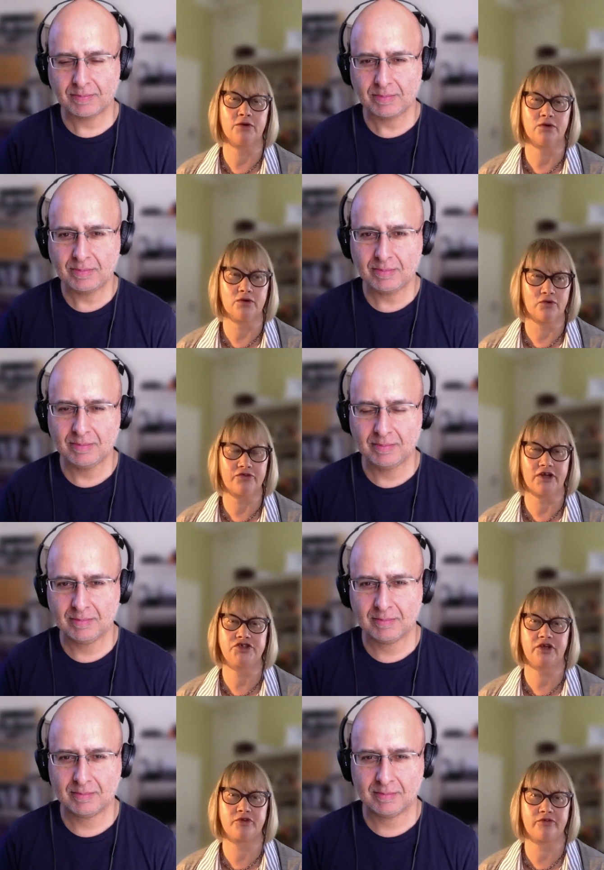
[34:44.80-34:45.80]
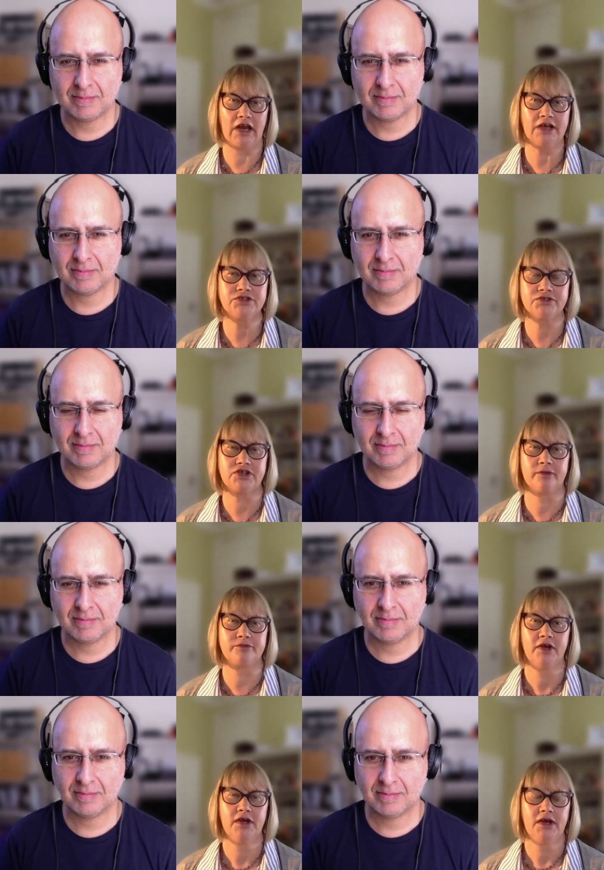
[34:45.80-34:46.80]
Speaker 1: or, or friendships or relationships,
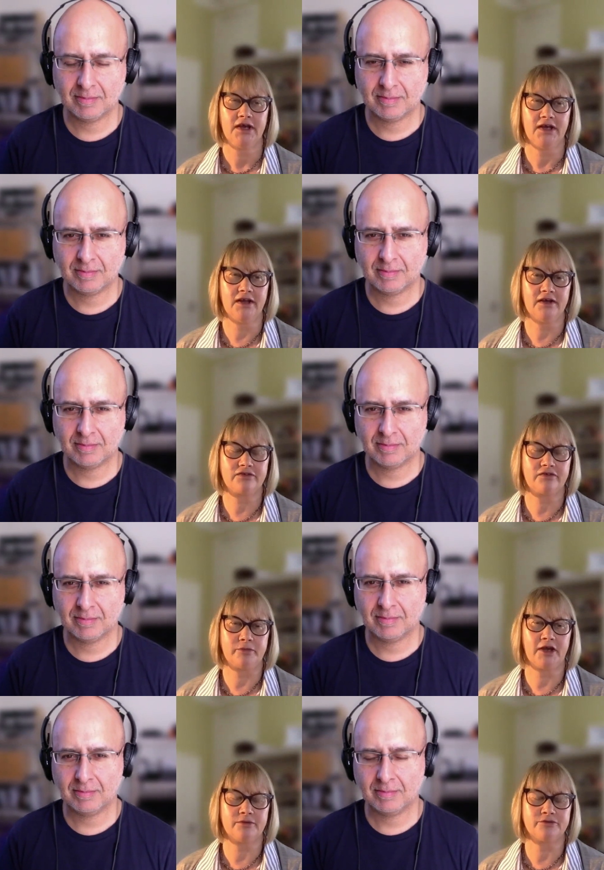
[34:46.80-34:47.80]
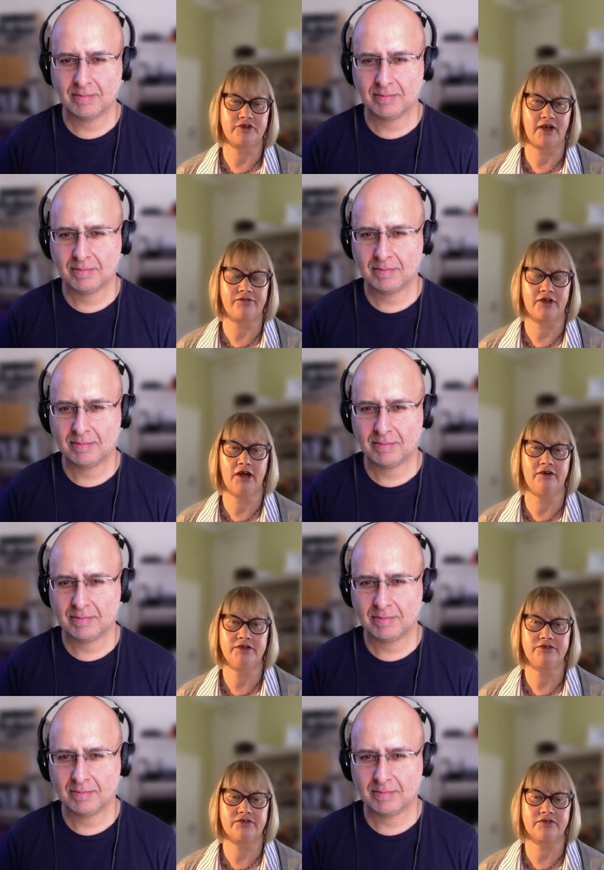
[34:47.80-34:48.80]
it is to be able to have the
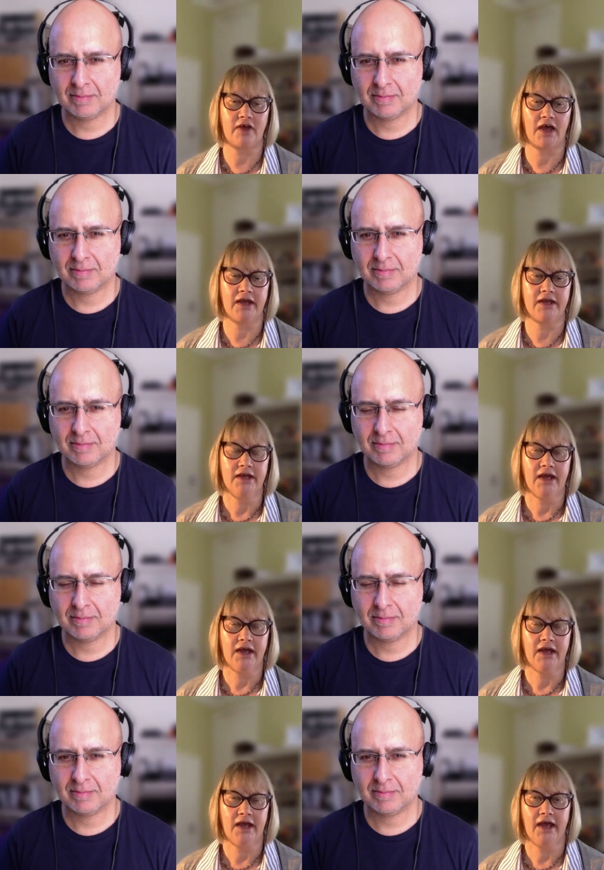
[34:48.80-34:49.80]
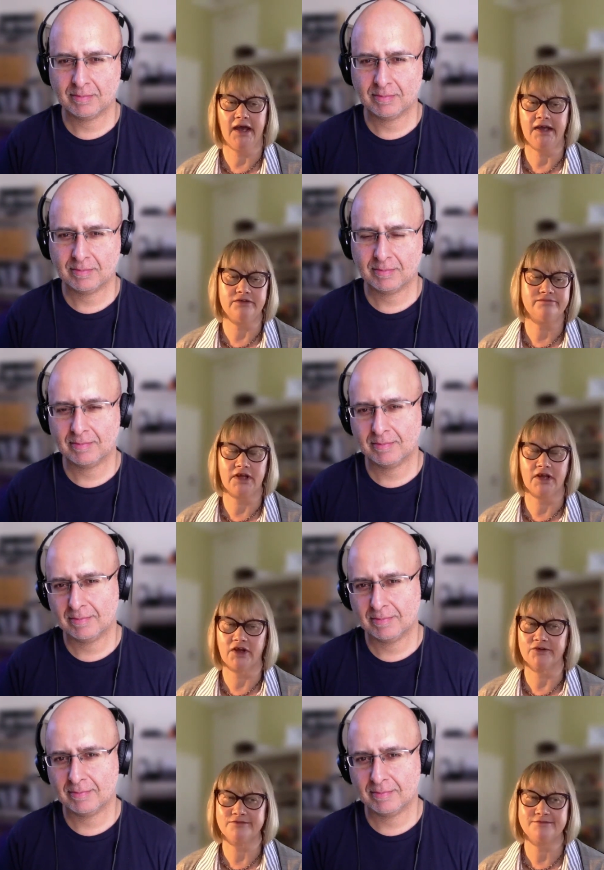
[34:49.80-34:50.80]
courage to say, hey,
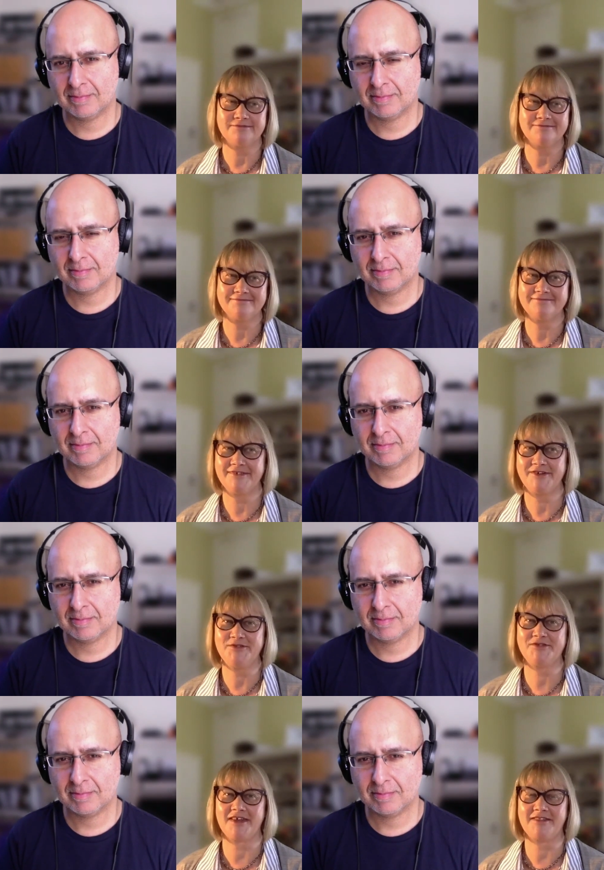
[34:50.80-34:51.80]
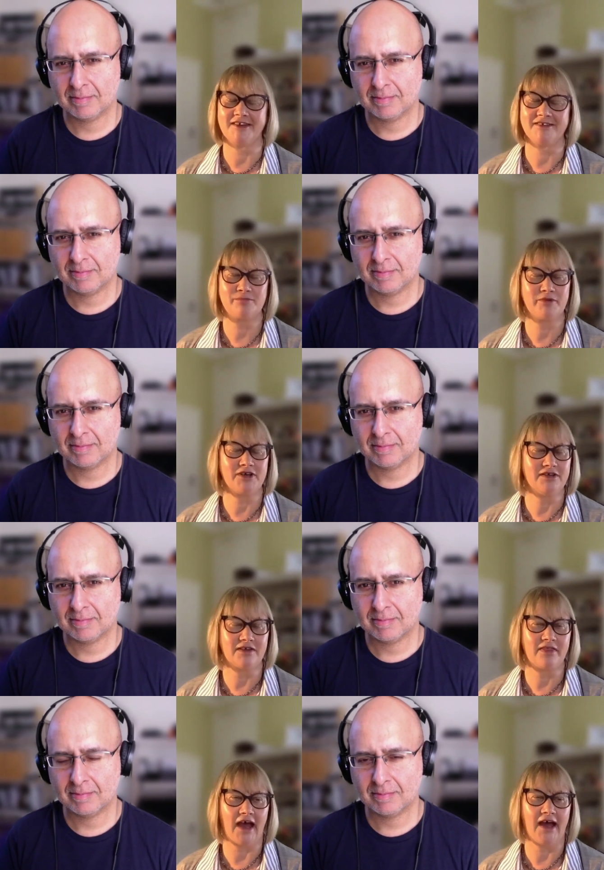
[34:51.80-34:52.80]
you know, you said this, but you did
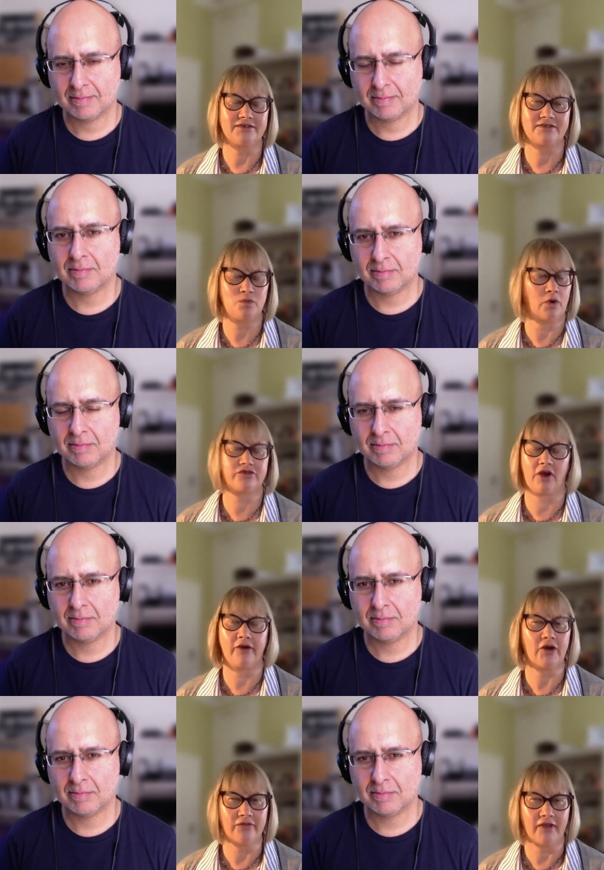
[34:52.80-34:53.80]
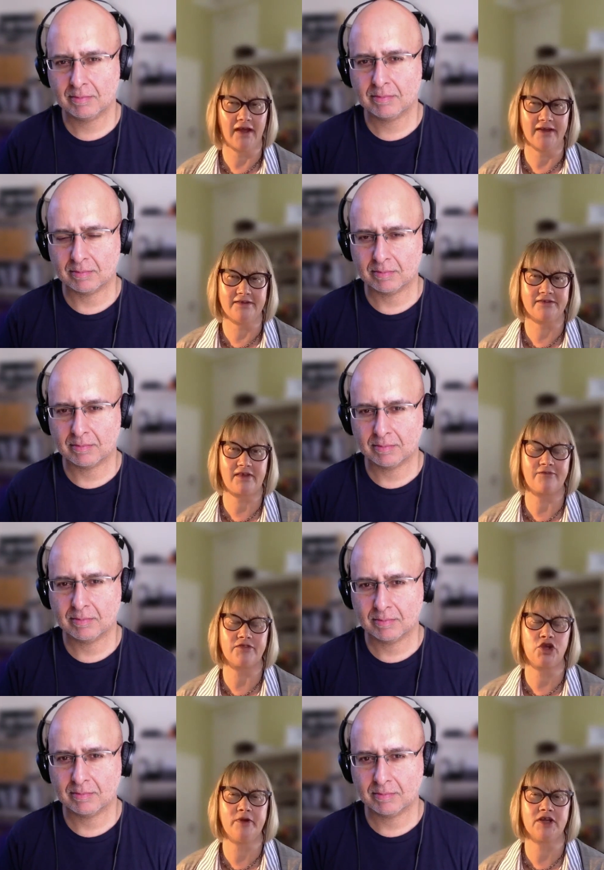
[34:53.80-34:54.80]
that. What's going on there? It's mm. having the
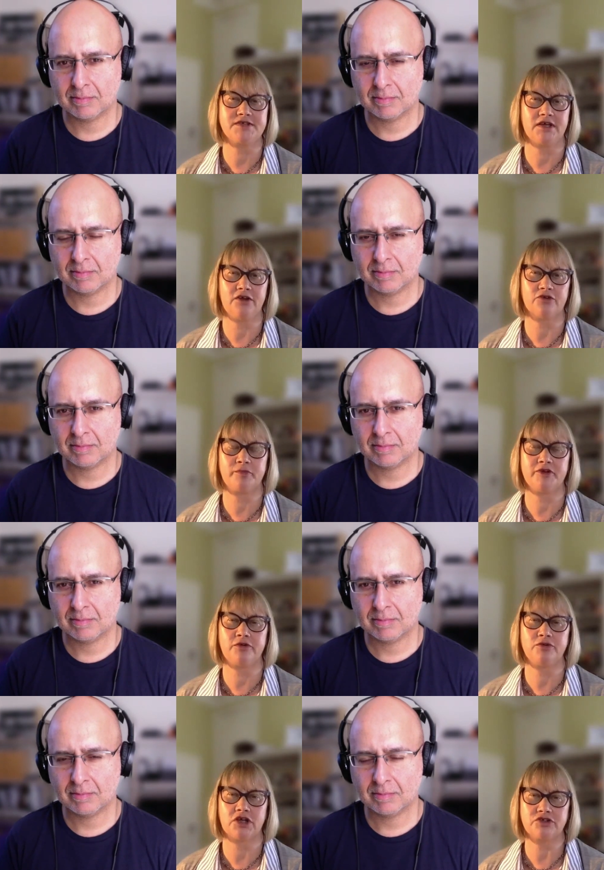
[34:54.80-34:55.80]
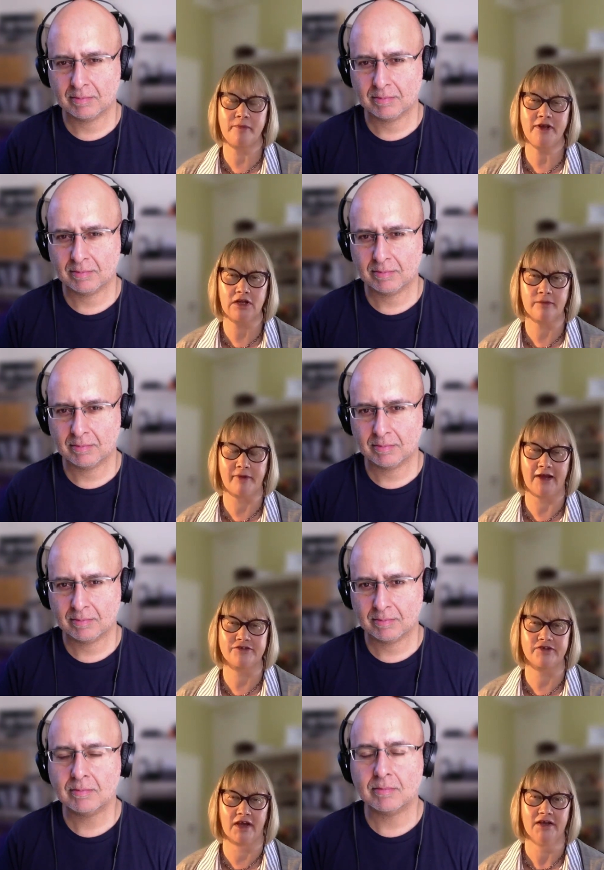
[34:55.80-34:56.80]
humility not to be too judgmental
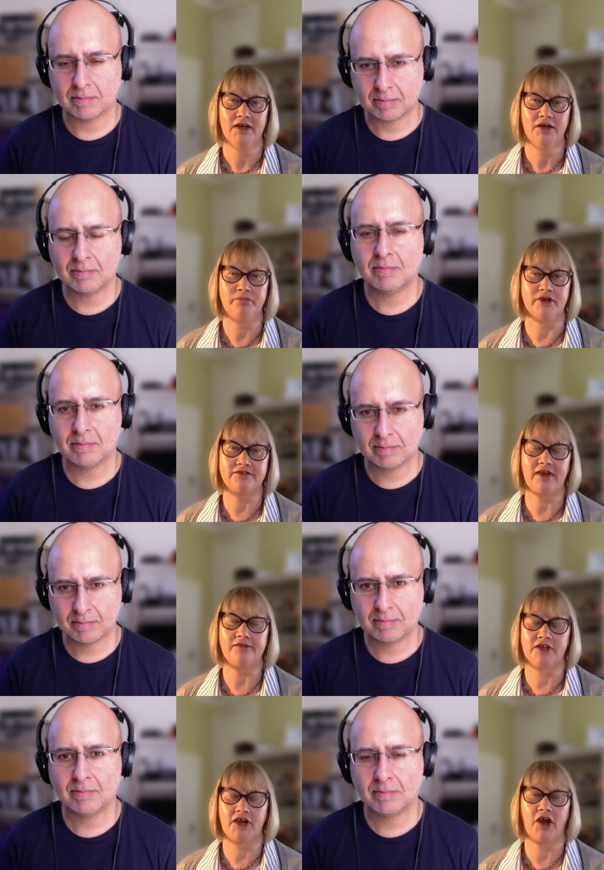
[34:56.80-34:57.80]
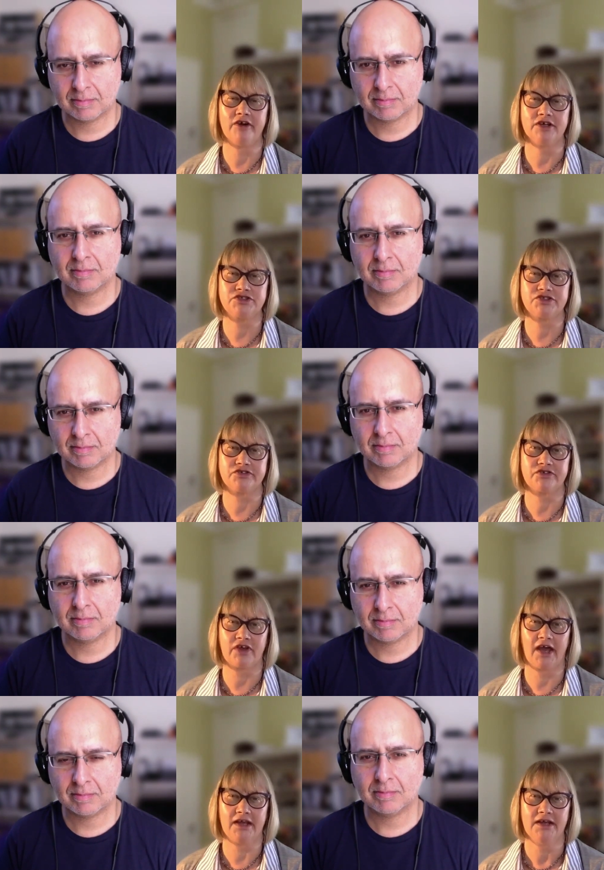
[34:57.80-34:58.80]
about it, mm. but it's having the courage to
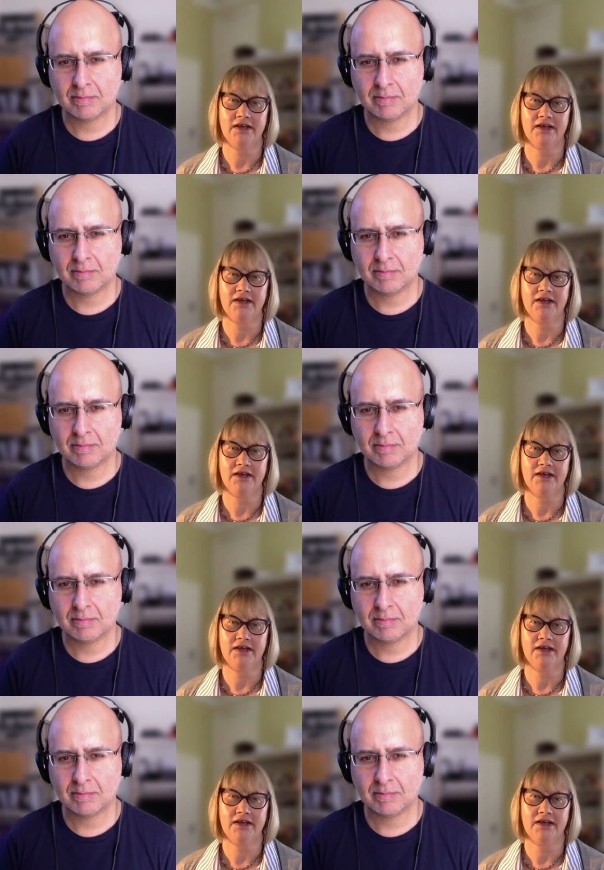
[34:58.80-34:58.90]
say,